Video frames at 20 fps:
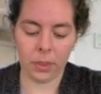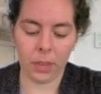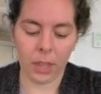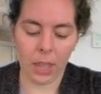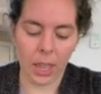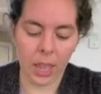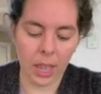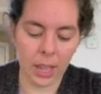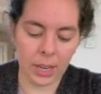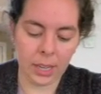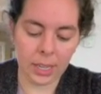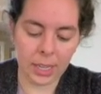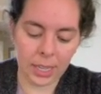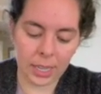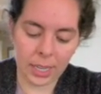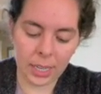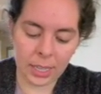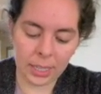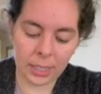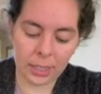an
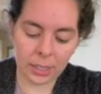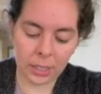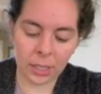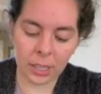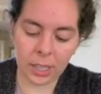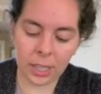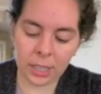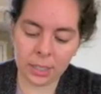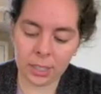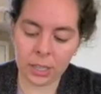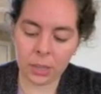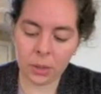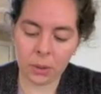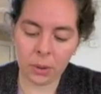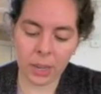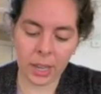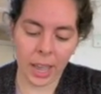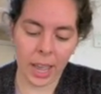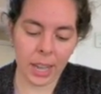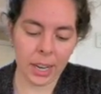
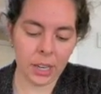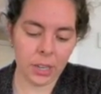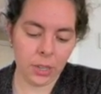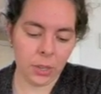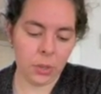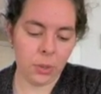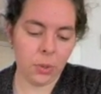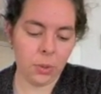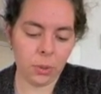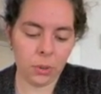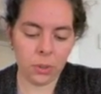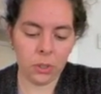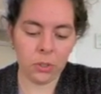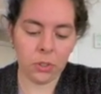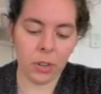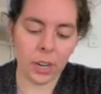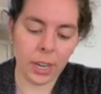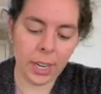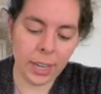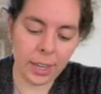easygoing attitude.
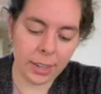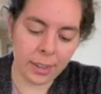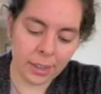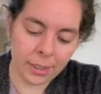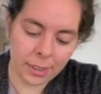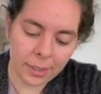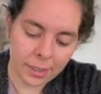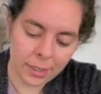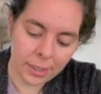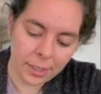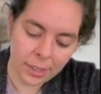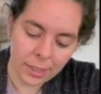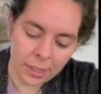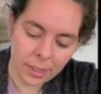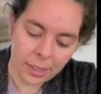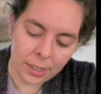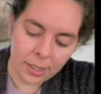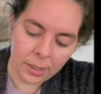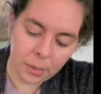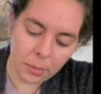Try and
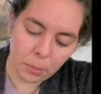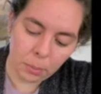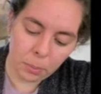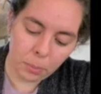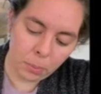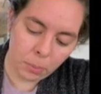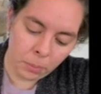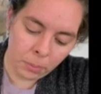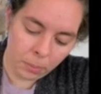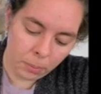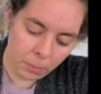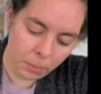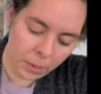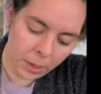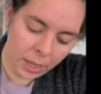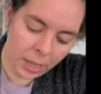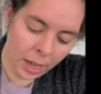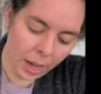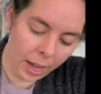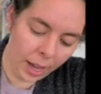
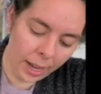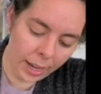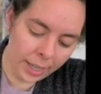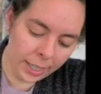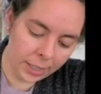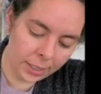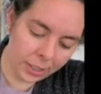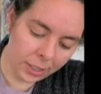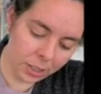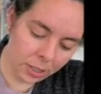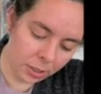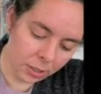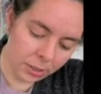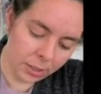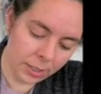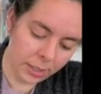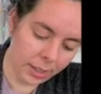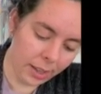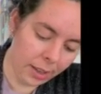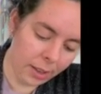be kind to
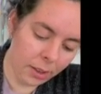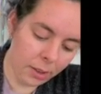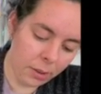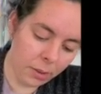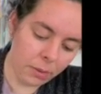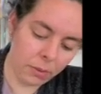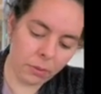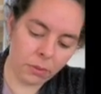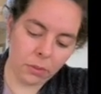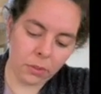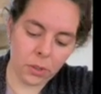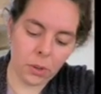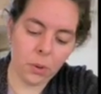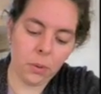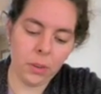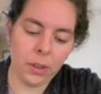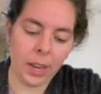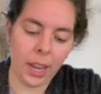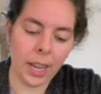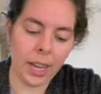yourself. No
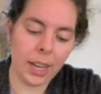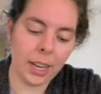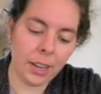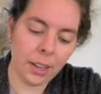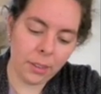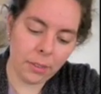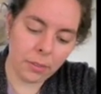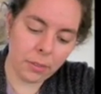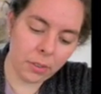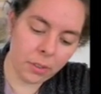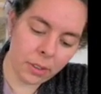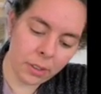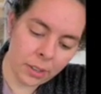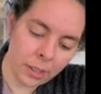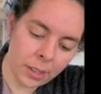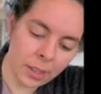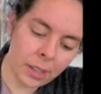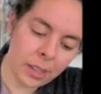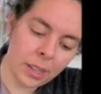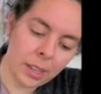negative
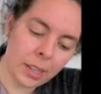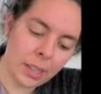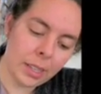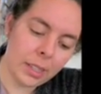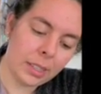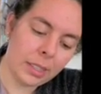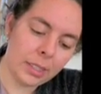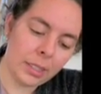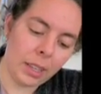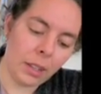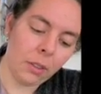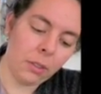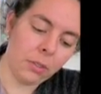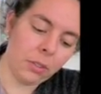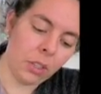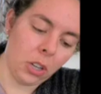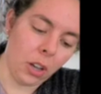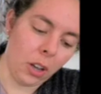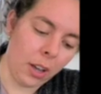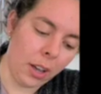
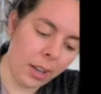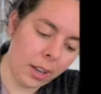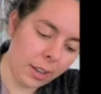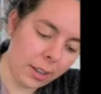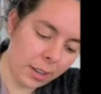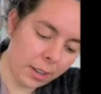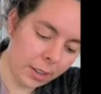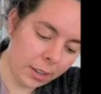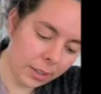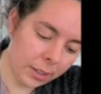self-talk.